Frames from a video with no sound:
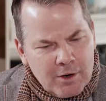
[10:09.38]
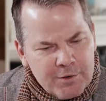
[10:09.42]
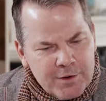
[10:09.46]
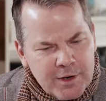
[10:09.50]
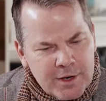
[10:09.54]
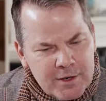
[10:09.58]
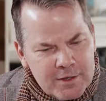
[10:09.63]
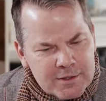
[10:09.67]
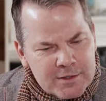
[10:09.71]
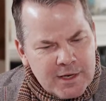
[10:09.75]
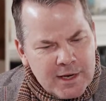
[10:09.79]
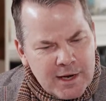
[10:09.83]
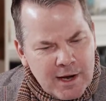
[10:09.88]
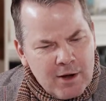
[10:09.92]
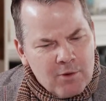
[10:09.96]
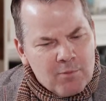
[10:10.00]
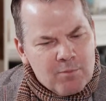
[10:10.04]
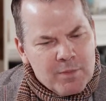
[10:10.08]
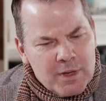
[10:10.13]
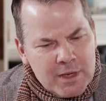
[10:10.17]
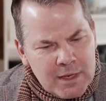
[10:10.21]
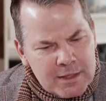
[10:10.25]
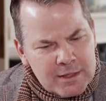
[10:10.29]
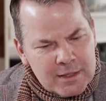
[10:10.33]
Are they gonna take out
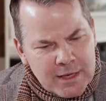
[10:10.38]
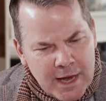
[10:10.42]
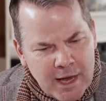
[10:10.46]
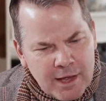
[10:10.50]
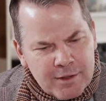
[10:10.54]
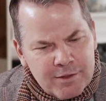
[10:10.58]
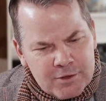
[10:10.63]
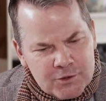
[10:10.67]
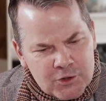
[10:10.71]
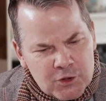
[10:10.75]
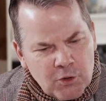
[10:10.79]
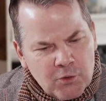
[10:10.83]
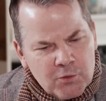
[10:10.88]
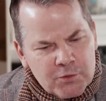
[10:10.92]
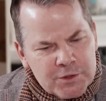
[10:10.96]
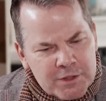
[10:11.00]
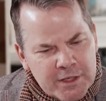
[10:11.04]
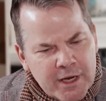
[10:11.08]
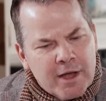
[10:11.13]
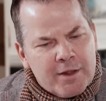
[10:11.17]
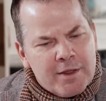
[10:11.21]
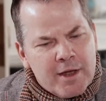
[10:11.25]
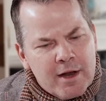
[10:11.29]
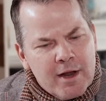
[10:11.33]
me and Kathy Jones?
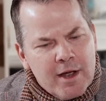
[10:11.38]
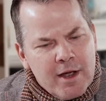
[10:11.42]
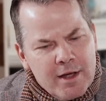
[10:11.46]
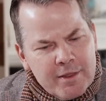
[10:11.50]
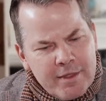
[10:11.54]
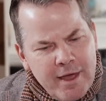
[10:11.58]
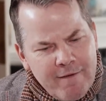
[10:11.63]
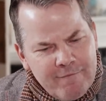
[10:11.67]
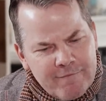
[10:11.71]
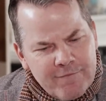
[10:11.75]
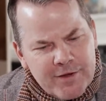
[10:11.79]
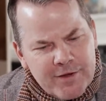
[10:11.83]
Yeah, that